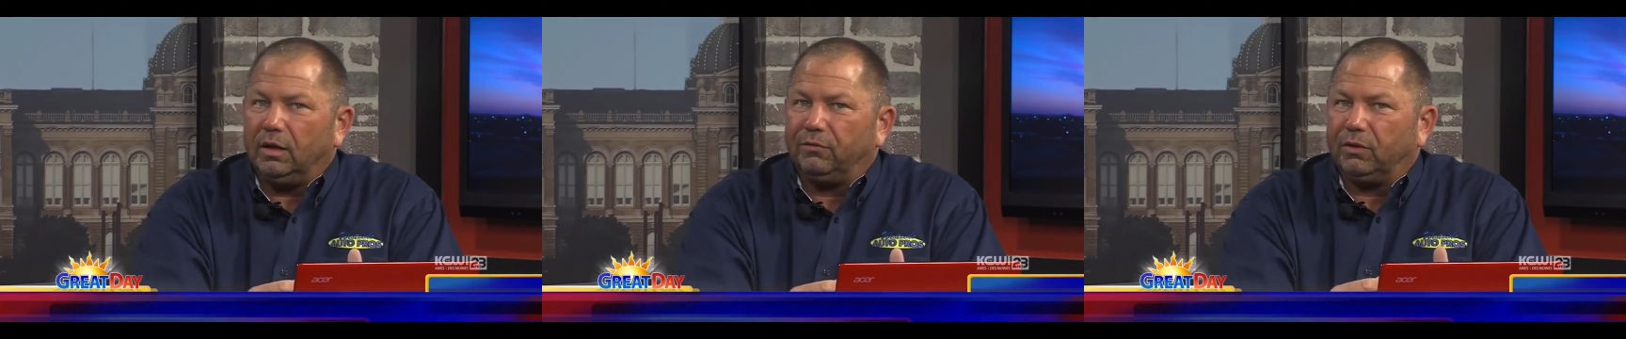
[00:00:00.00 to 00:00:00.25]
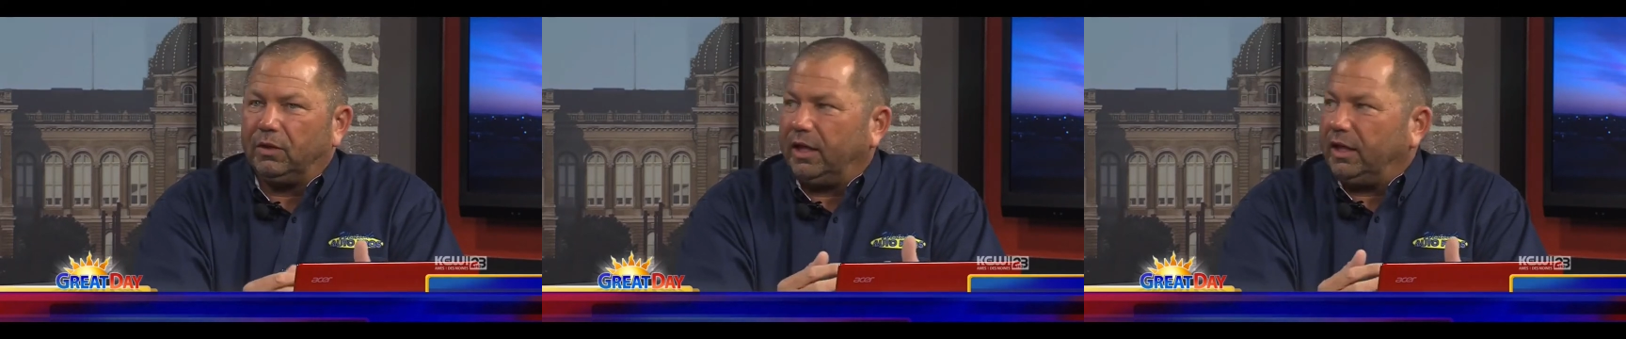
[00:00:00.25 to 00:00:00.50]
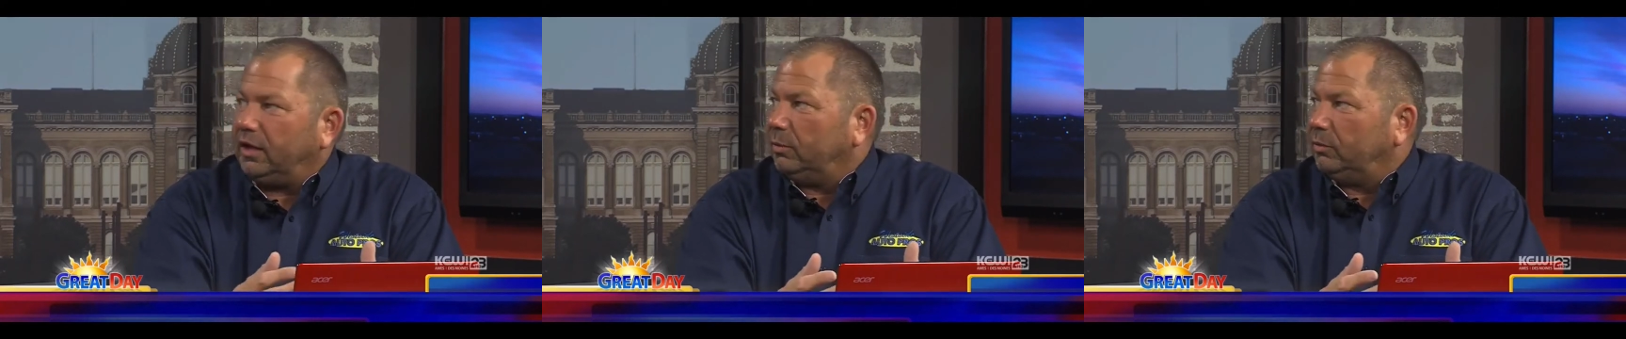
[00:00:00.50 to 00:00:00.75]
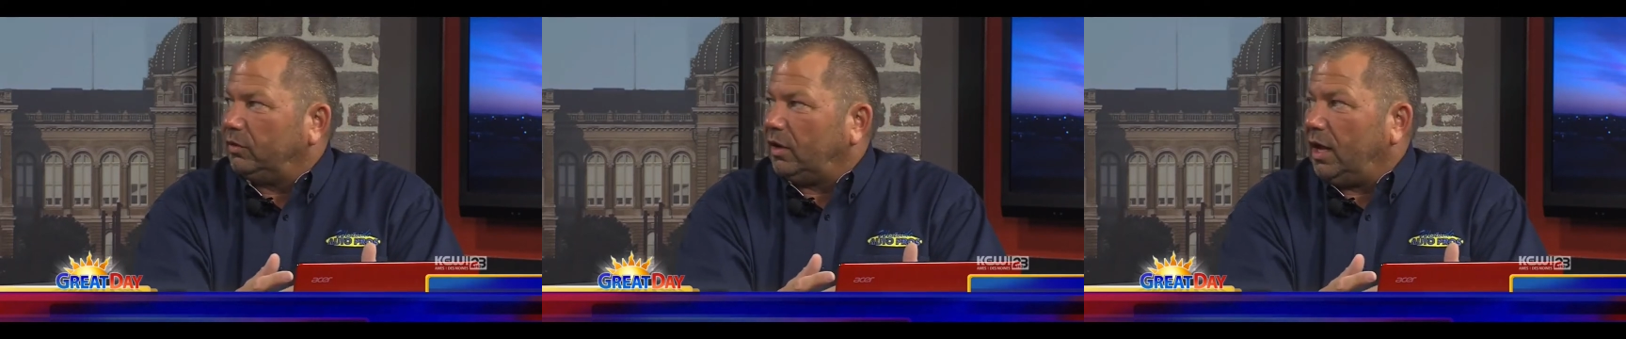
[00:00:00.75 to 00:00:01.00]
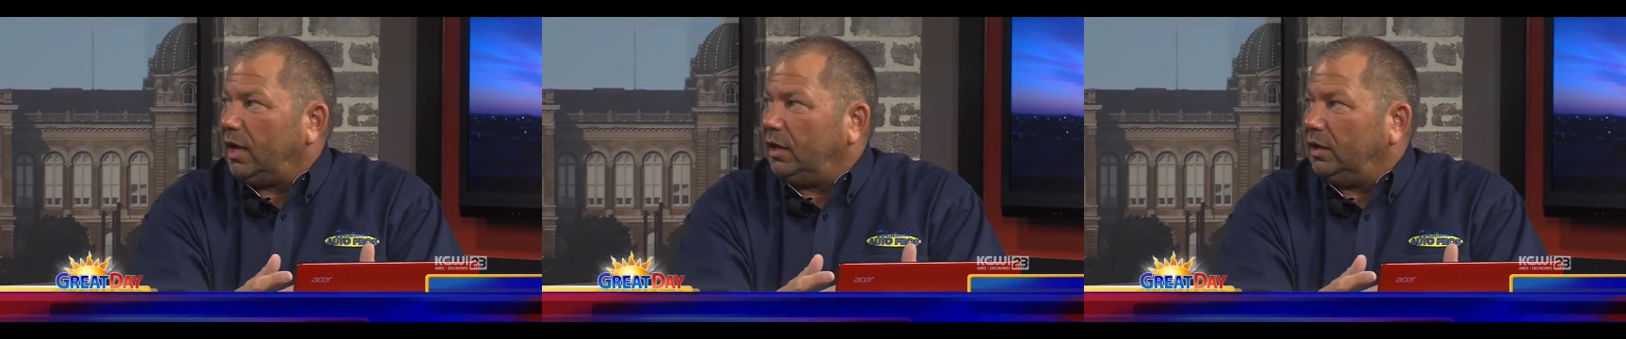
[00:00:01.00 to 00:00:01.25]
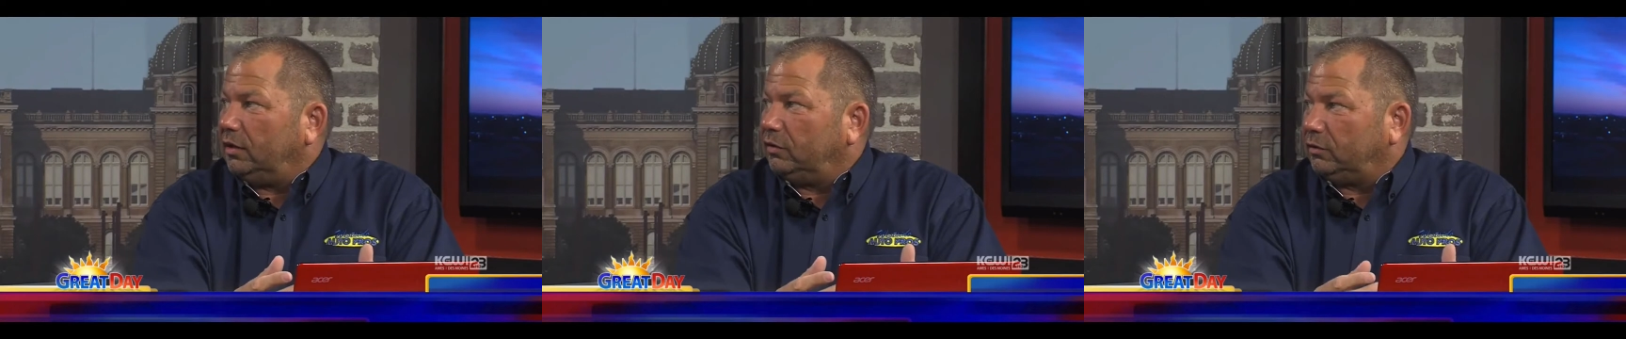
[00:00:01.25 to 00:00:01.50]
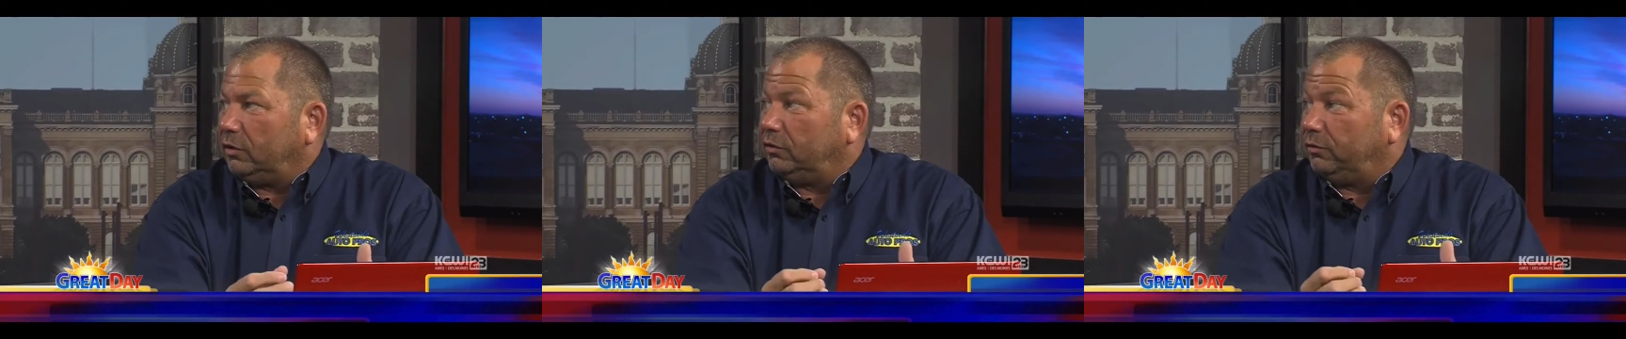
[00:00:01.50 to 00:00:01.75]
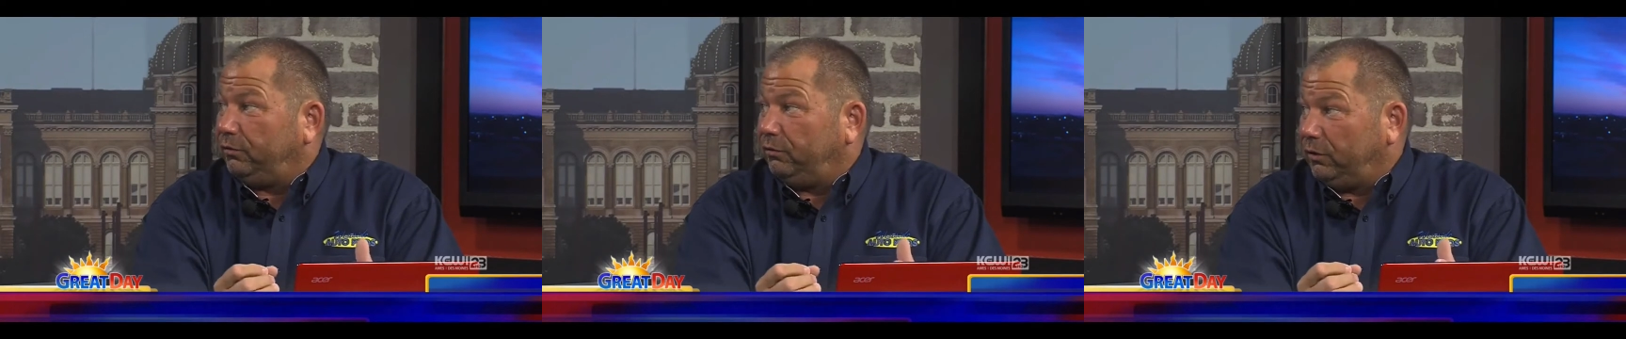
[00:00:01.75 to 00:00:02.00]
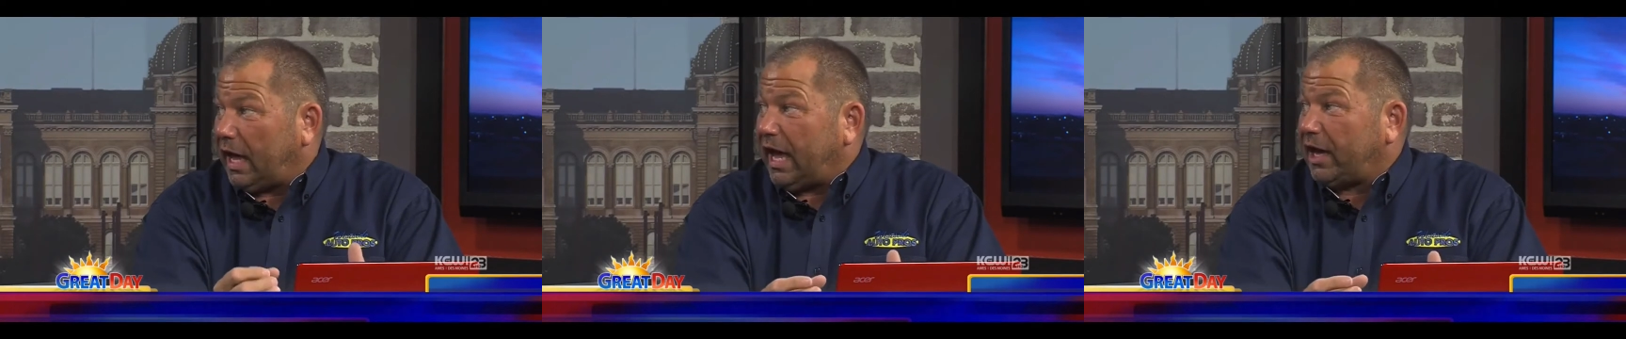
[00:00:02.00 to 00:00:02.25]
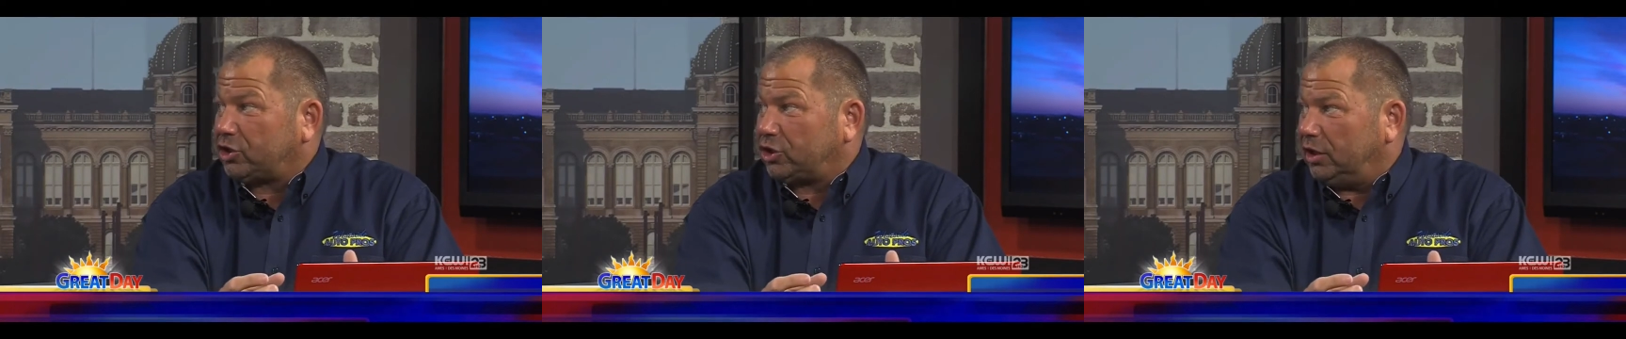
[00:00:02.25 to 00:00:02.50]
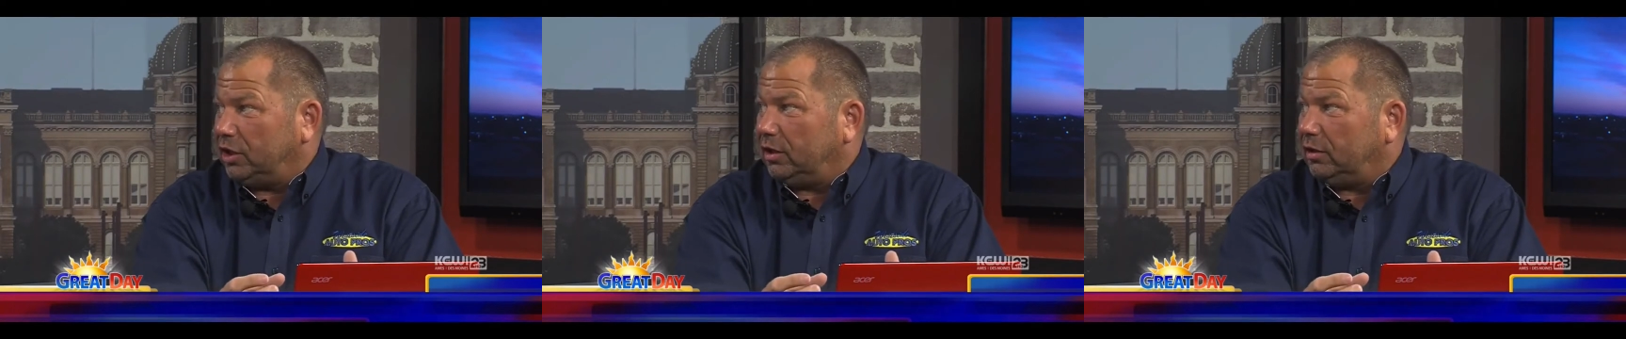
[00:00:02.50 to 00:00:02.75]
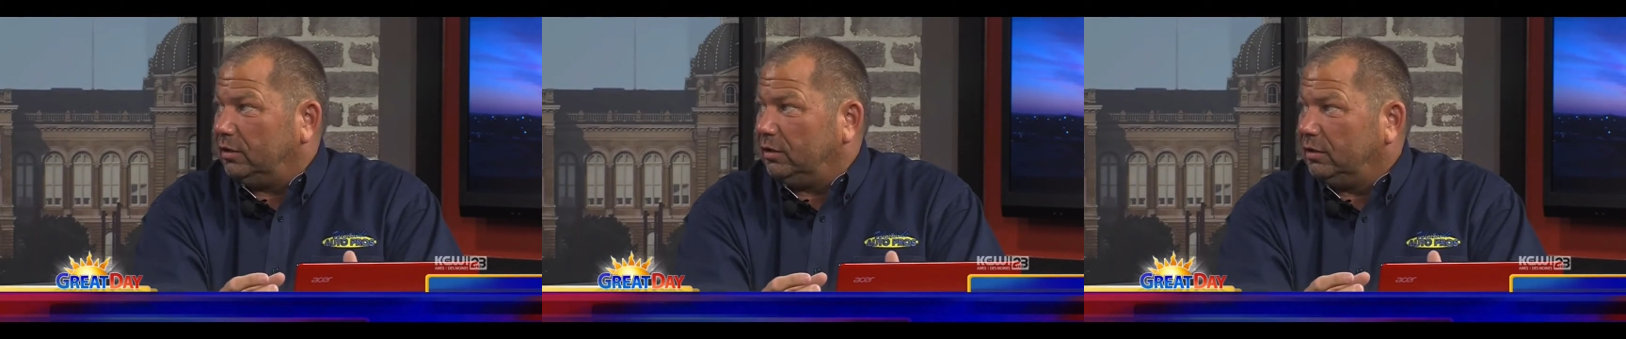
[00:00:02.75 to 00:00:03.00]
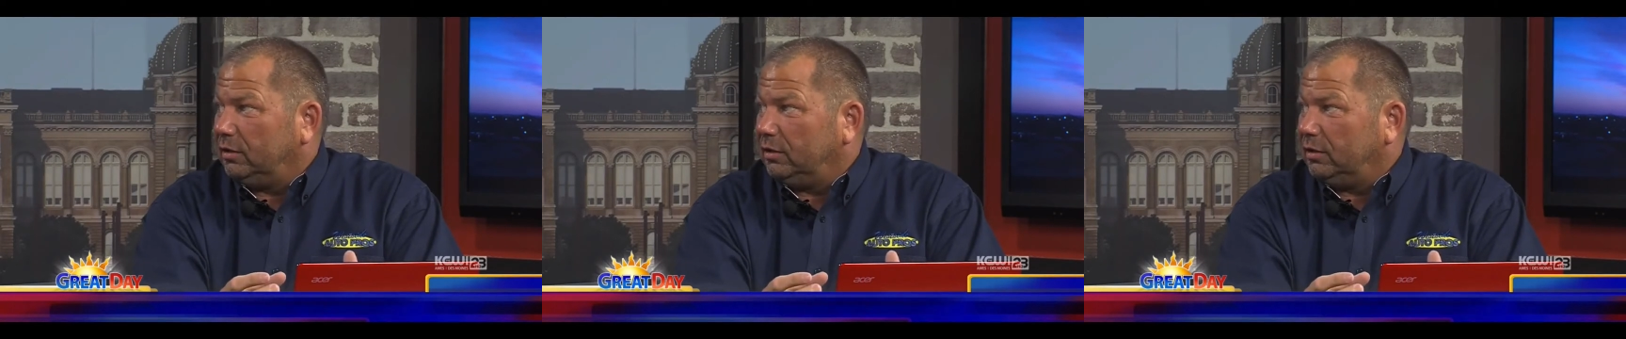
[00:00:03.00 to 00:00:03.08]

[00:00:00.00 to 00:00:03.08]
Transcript: If the light comes on and it starts flashing,